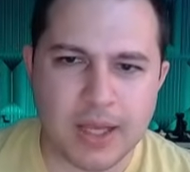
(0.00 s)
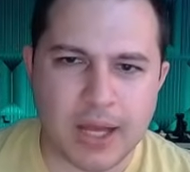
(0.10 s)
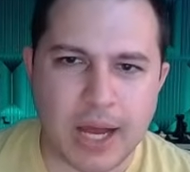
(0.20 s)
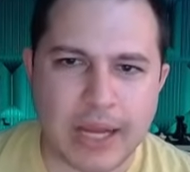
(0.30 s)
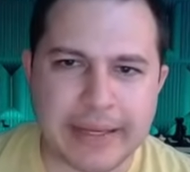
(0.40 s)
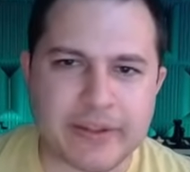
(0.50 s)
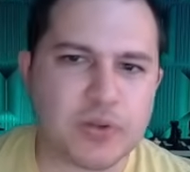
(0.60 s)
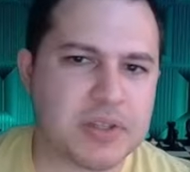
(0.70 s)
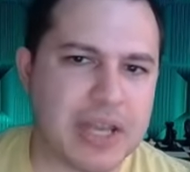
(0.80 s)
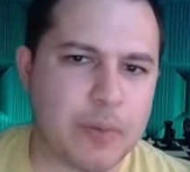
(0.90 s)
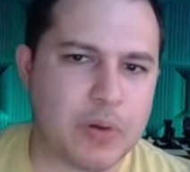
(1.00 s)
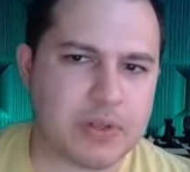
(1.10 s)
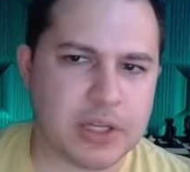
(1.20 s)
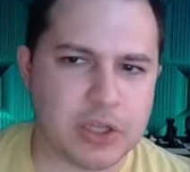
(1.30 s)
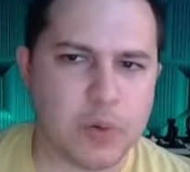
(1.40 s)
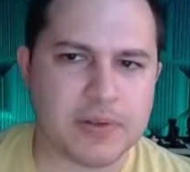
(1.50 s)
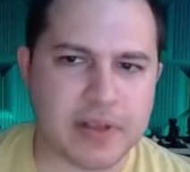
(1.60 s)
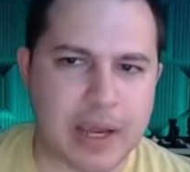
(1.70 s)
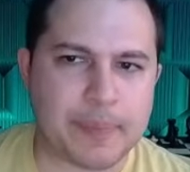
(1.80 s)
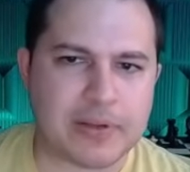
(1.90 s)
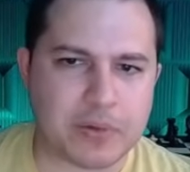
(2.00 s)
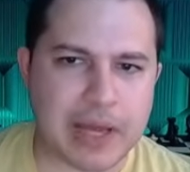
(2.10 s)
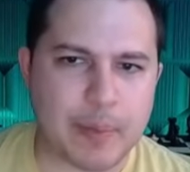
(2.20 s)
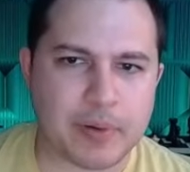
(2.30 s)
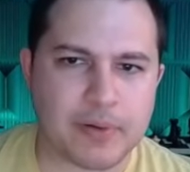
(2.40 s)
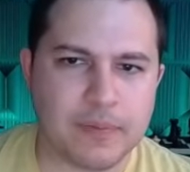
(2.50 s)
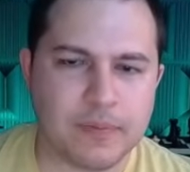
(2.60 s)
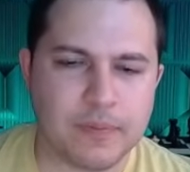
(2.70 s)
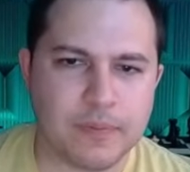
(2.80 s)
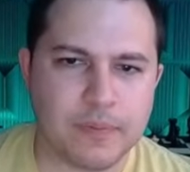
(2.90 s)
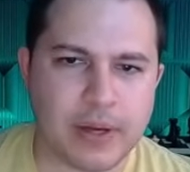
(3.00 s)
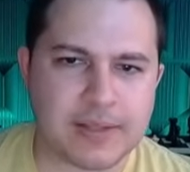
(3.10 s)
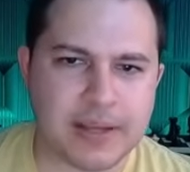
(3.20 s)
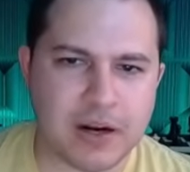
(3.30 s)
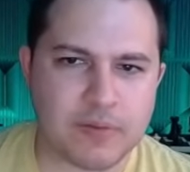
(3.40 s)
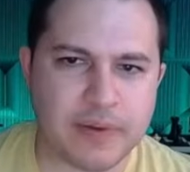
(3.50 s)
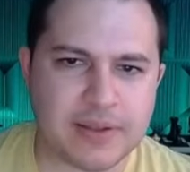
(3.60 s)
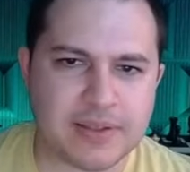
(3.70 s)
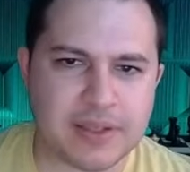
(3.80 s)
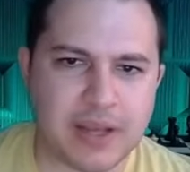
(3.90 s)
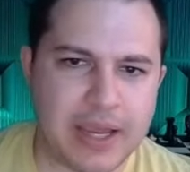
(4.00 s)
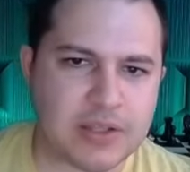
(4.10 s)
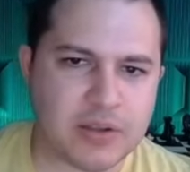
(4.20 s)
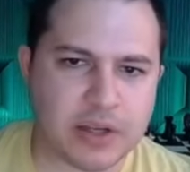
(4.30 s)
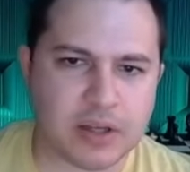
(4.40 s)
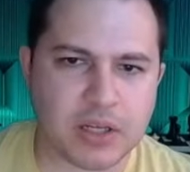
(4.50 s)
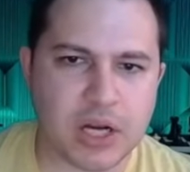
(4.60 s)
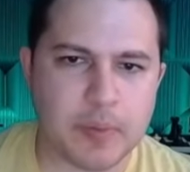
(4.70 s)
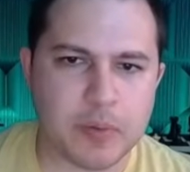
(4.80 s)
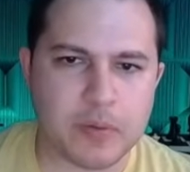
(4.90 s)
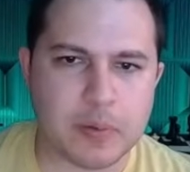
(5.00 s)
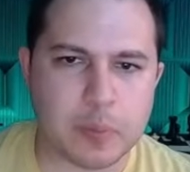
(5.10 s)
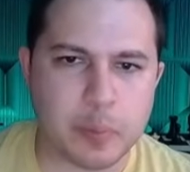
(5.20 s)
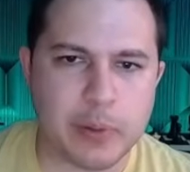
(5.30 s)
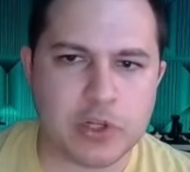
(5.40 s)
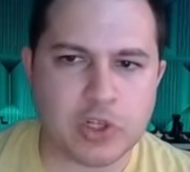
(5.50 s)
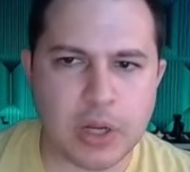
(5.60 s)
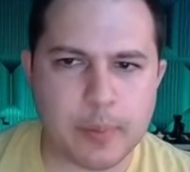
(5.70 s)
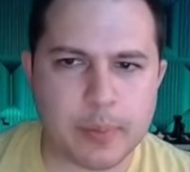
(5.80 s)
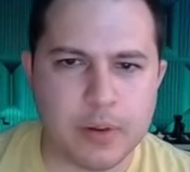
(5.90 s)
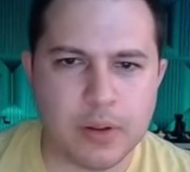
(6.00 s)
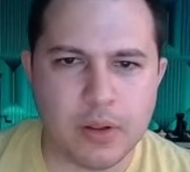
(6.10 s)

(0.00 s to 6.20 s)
Ah, yeah, this was the game where I was getting low on time. That's what happened. I sacrificed the knight so that I could come in with the bishop.